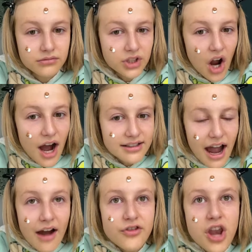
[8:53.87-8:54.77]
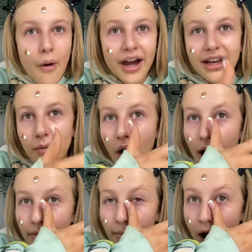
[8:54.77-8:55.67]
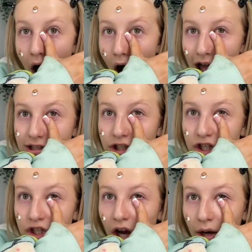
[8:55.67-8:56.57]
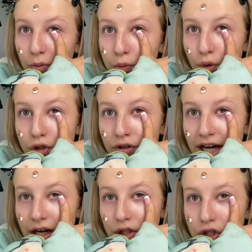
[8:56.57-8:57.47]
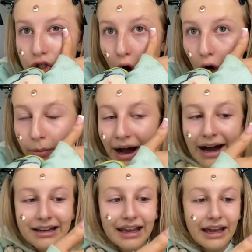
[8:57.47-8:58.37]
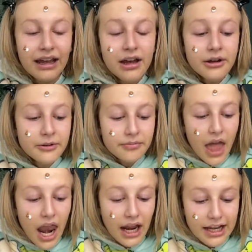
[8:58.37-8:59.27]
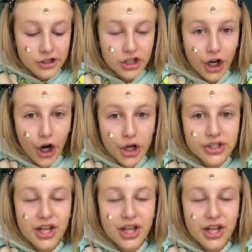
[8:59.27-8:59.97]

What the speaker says: Guys, I have no idea why, but my eyes just started watering so badly. And I literally closed